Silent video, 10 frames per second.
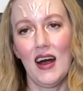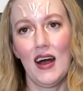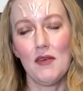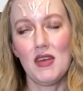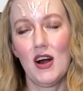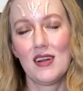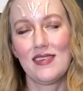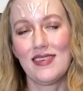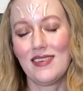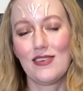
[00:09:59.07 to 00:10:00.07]
I mean,
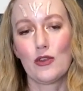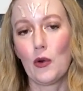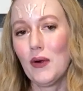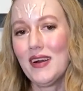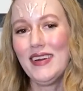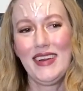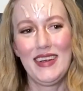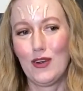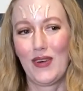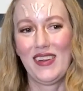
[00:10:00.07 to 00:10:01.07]
honestly, this is Corran.
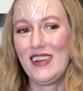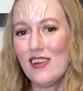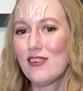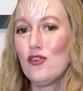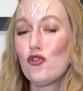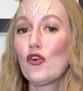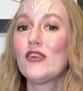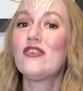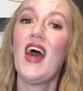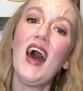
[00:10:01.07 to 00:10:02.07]
He really doesn't
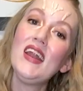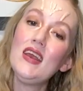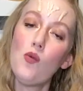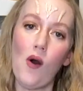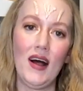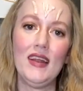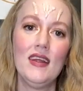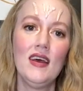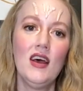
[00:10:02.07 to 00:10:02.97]
trust anyone.